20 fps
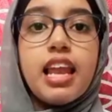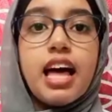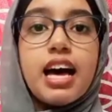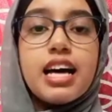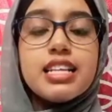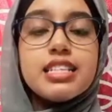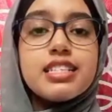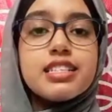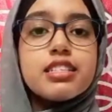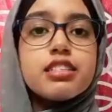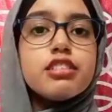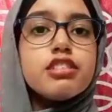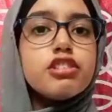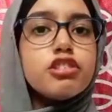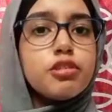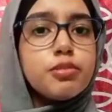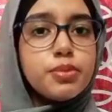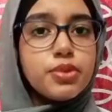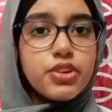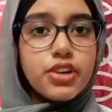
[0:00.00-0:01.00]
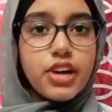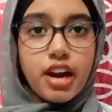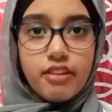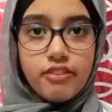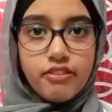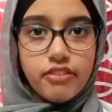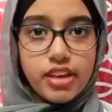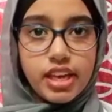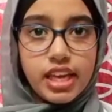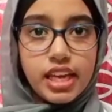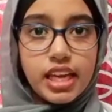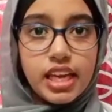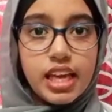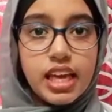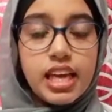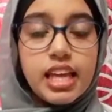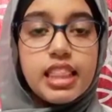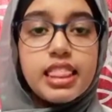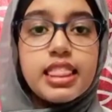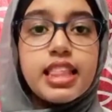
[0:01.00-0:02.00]
Last, tomography.
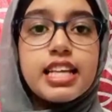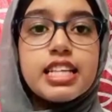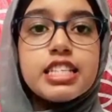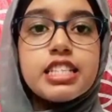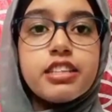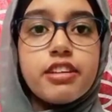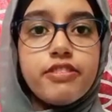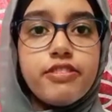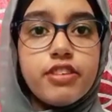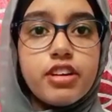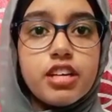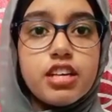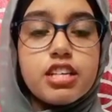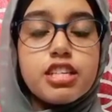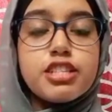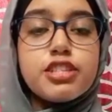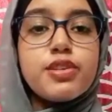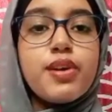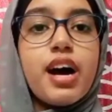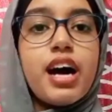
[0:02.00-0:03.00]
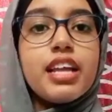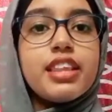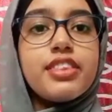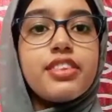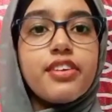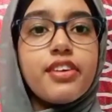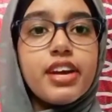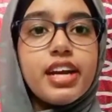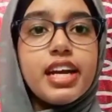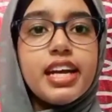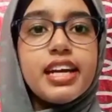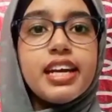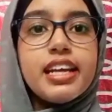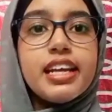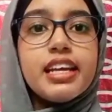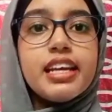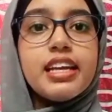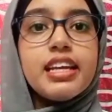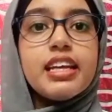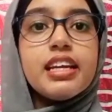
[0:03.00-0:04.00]
This refers to a
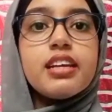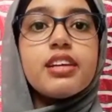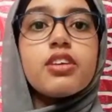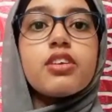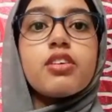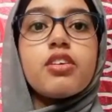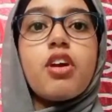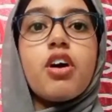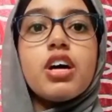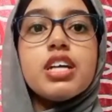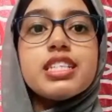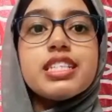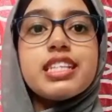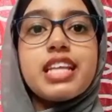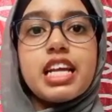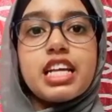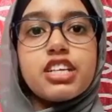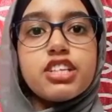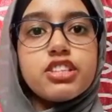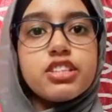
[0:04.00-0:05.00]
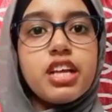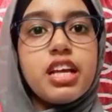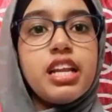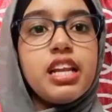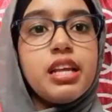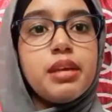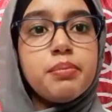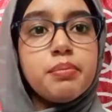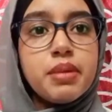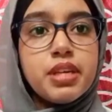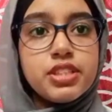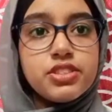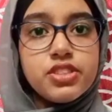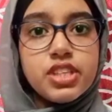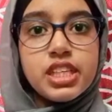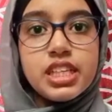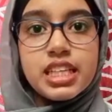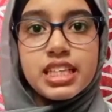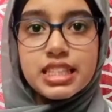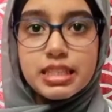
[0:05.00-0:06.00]
3D cross-sectional
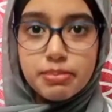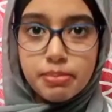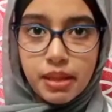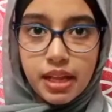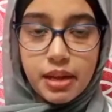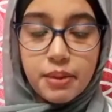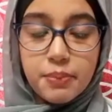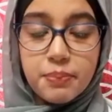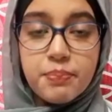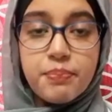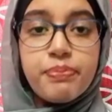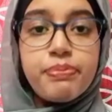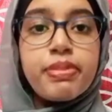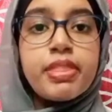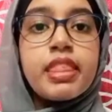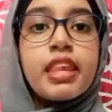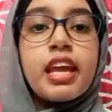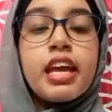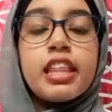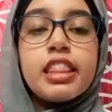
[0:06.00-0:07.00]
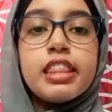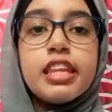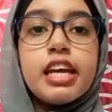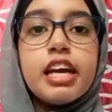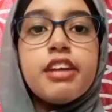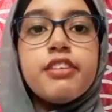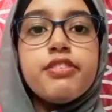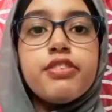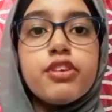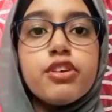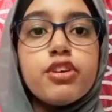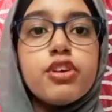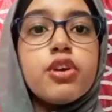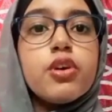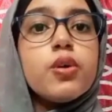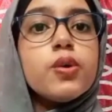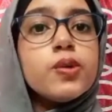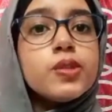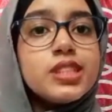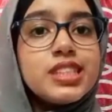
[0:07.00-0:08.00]
imaging display.
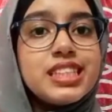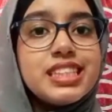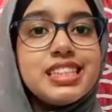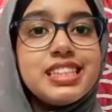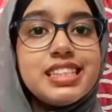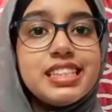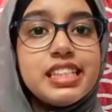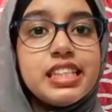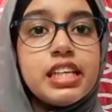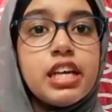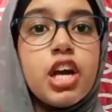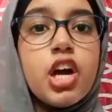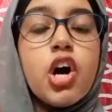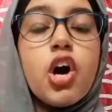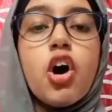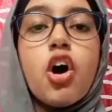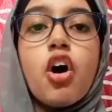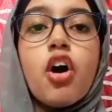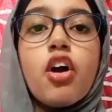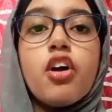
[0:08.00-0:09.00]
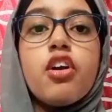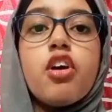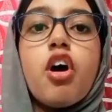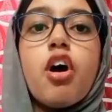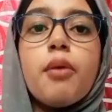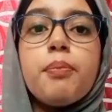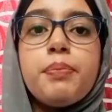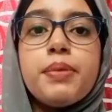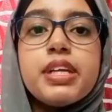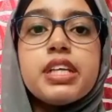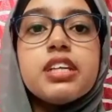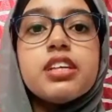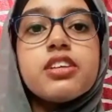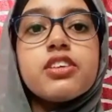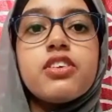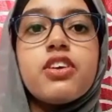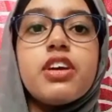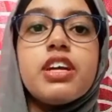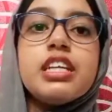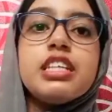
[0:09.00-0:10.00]
Therefore, OCT or
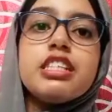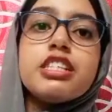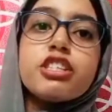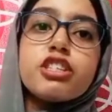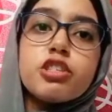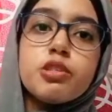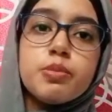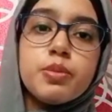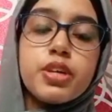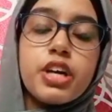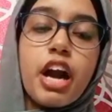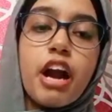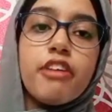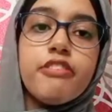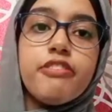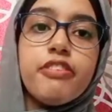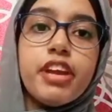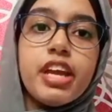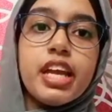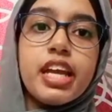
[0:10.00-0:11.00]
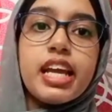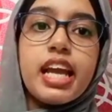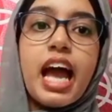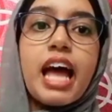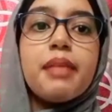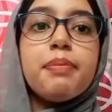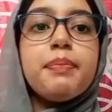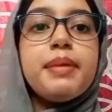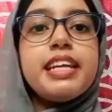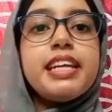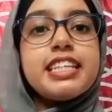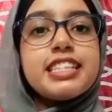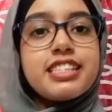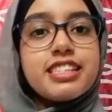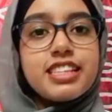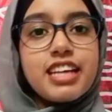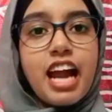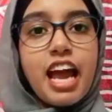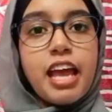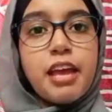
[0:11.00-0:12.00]
optical coherence tomography can be
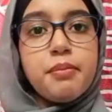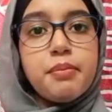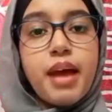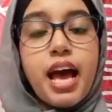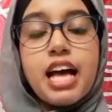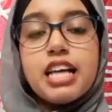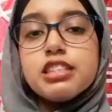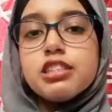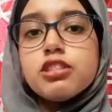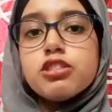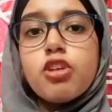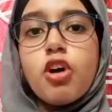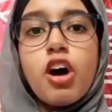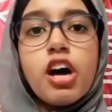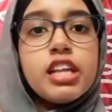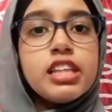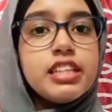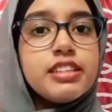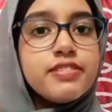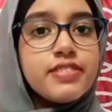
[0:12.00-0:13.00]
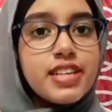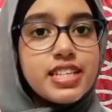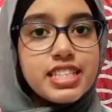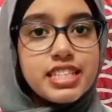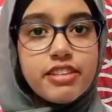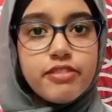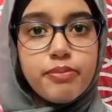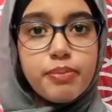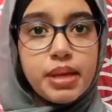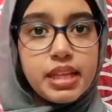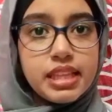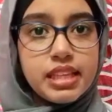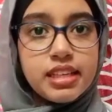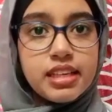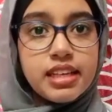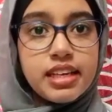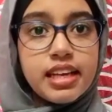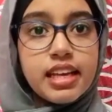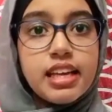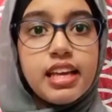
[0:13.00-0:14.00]
described as non-invasive
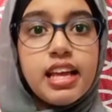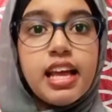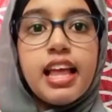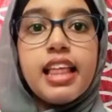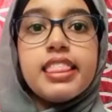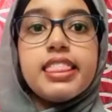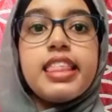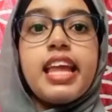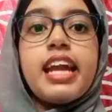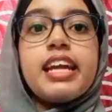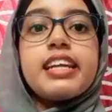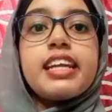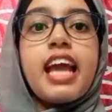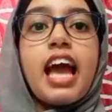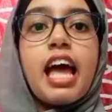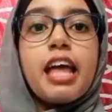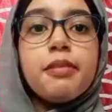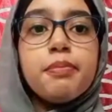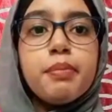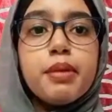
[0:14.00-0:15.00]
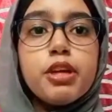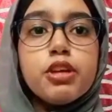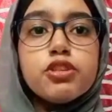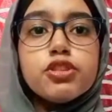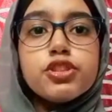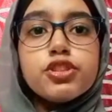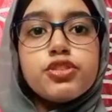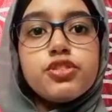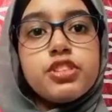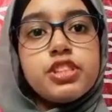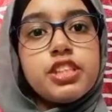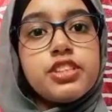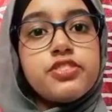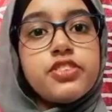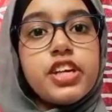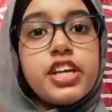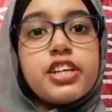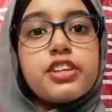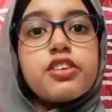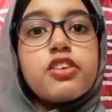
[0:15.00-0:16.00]
method that can be used to
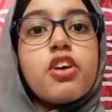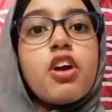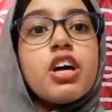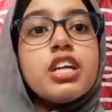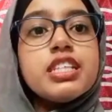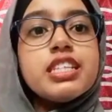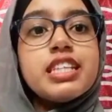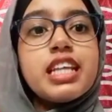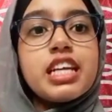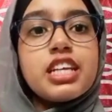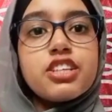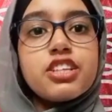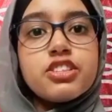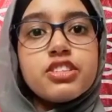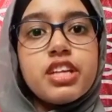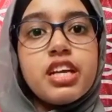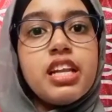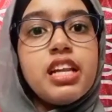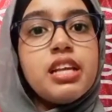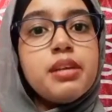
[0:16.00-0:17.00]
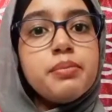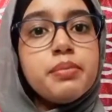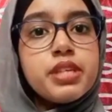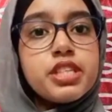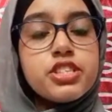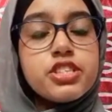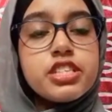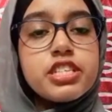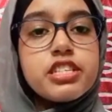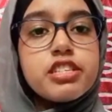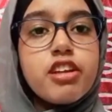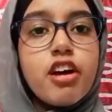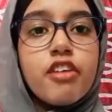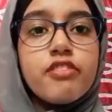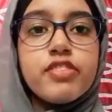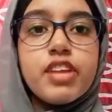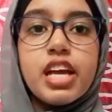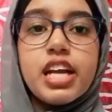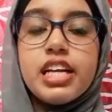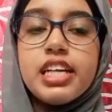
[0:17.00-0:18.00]
generate cross-sectional images
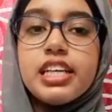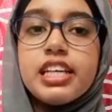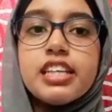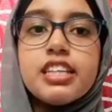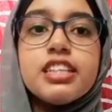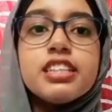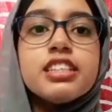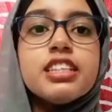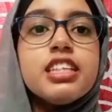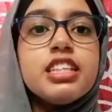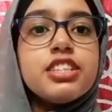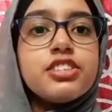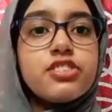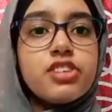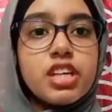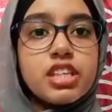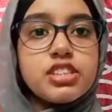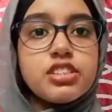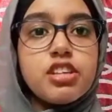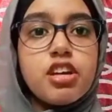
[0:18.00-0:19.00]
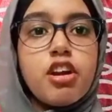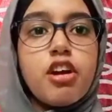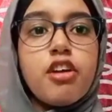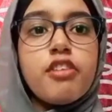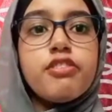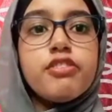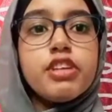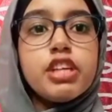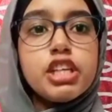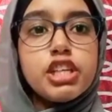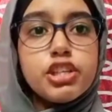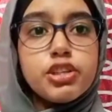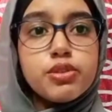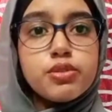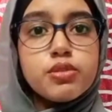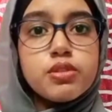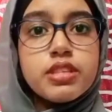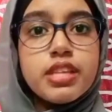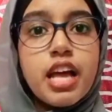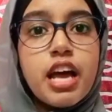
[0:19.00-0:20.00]
of the internal structure of
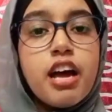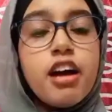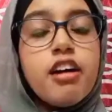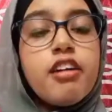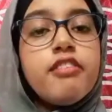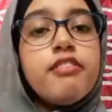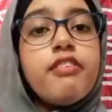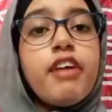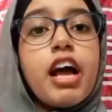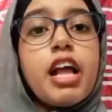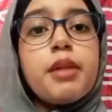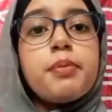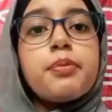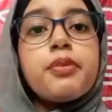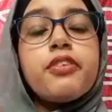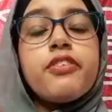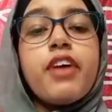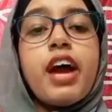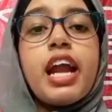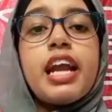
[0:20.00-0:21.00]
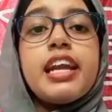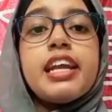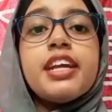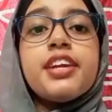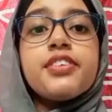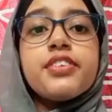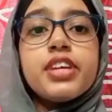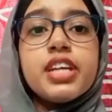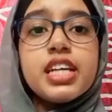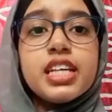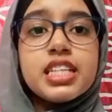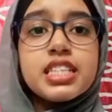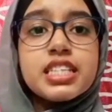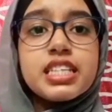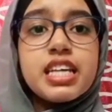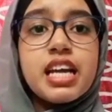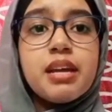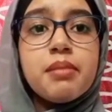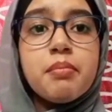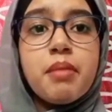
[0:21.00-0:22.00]
tissues while providing
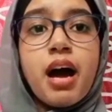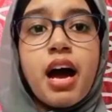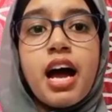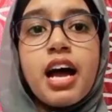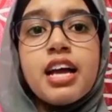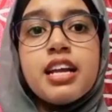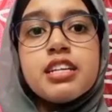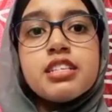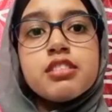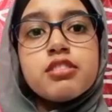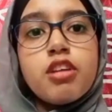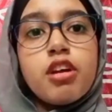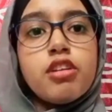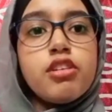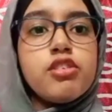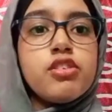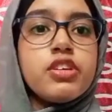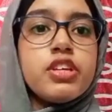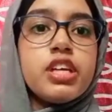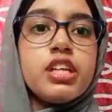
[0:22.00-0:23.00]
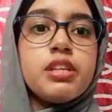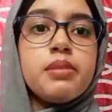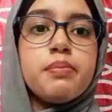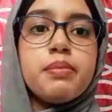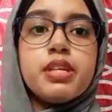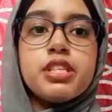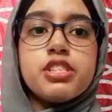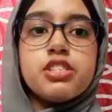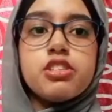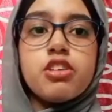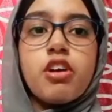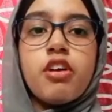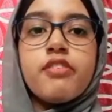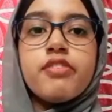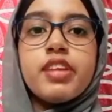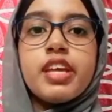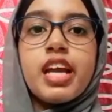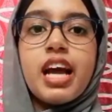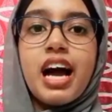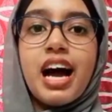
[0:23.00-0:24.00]
real-time high-resolution imaging
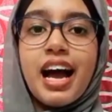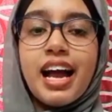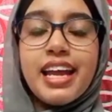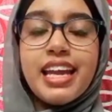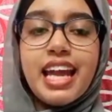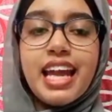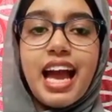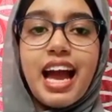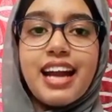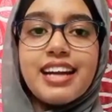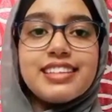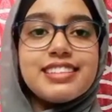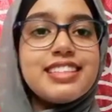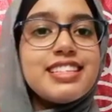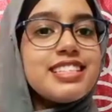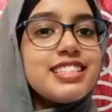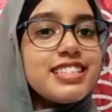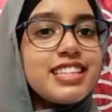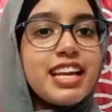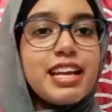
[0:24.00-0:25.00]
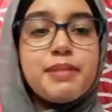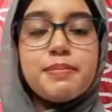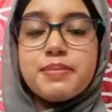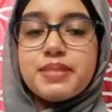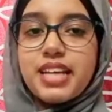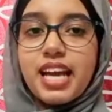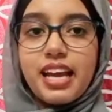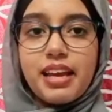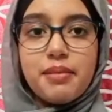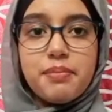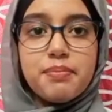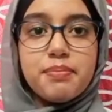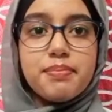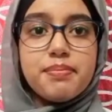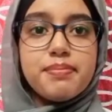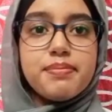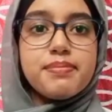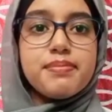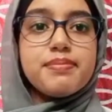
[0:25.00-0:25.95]
of the eye at the same time.